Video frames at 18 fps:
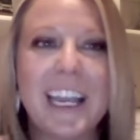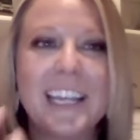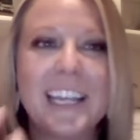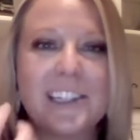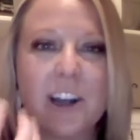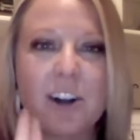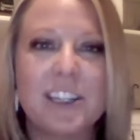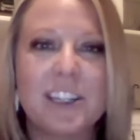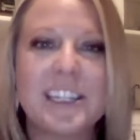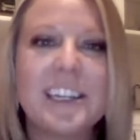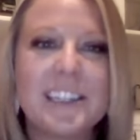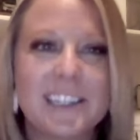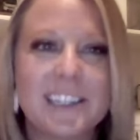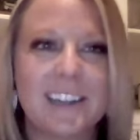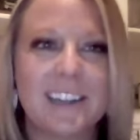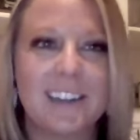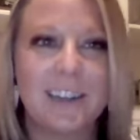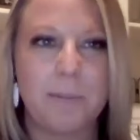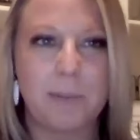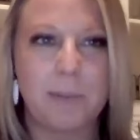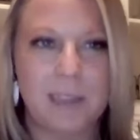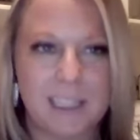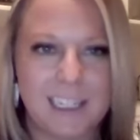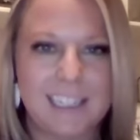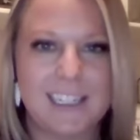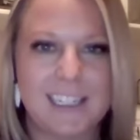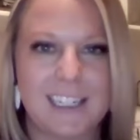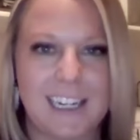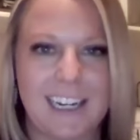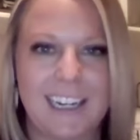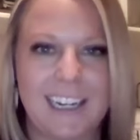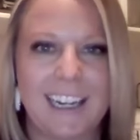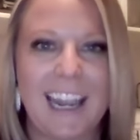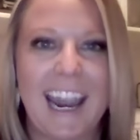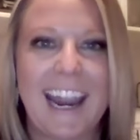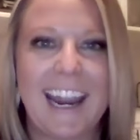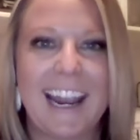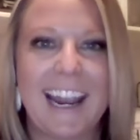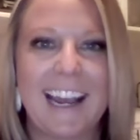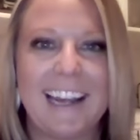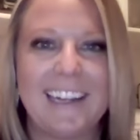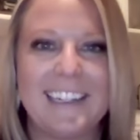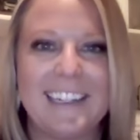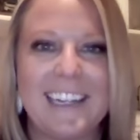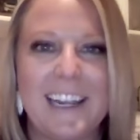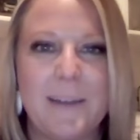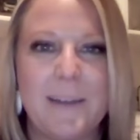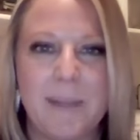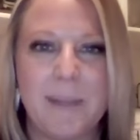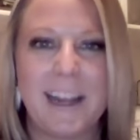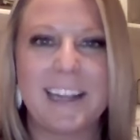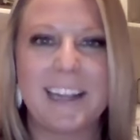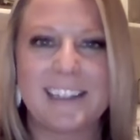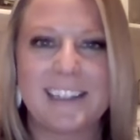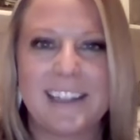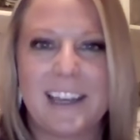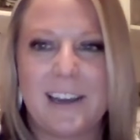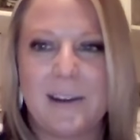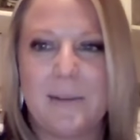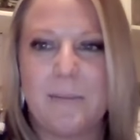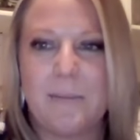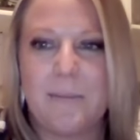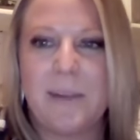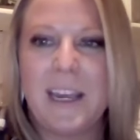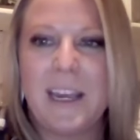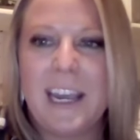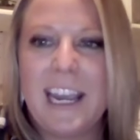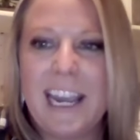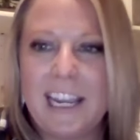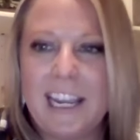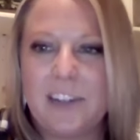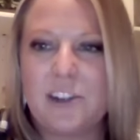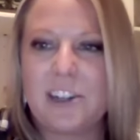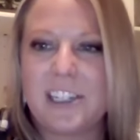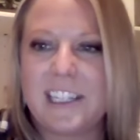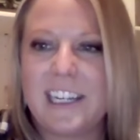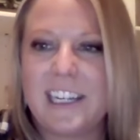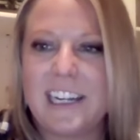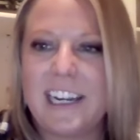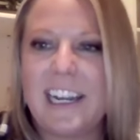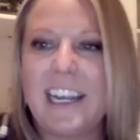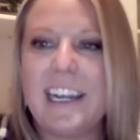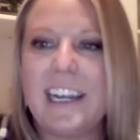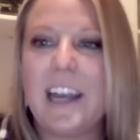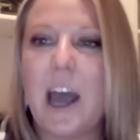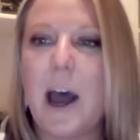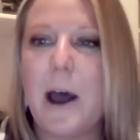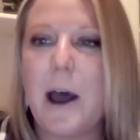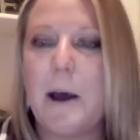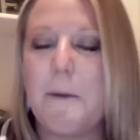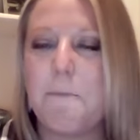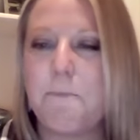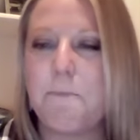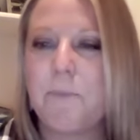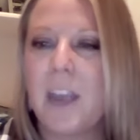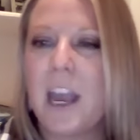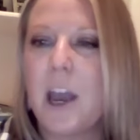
It's artistically pleasing and it makes them interested in it. Um,